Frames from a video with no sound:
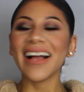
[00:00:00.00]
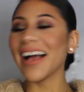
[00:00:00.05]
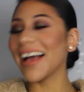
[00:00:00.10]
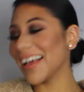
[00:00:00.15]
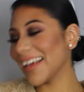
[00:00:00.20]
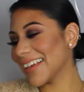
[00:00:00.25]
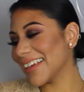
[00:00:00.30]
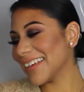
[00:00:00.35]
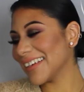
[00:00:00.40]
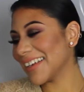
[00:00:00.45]

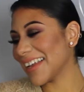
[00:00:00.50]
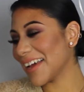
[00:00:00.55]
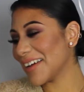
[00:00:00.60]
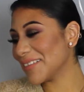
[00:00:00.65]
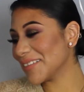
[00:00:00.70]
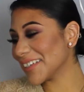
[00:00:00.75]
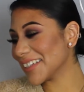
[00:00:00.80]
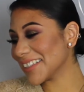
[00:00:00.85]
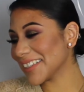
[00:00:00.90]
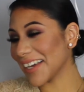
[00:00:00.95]
I can
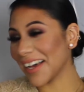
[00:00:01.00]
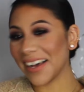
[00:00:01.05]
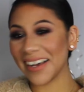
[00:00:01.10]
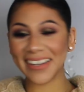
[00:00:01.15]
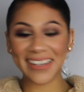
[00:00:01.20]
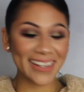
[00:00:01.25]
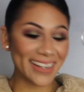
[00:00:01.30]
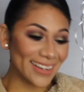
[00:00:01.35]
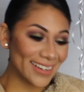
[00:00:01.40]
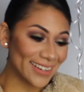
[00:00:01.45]
never
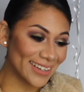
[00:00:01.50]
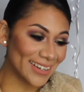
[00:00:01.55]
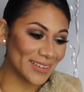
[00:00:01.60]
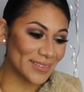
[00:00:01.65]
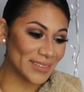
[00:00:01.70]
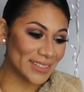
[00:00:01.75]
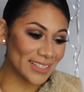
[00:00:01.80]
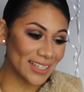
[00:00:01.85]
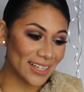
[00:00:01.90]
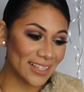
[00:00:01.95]

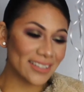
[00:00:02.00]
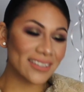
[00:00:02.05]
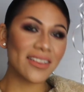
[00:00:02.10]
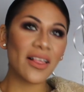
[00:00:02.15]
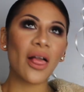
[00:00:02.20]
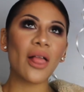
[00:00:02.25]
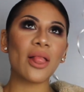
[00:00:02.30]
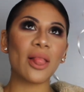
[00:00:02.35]
talk.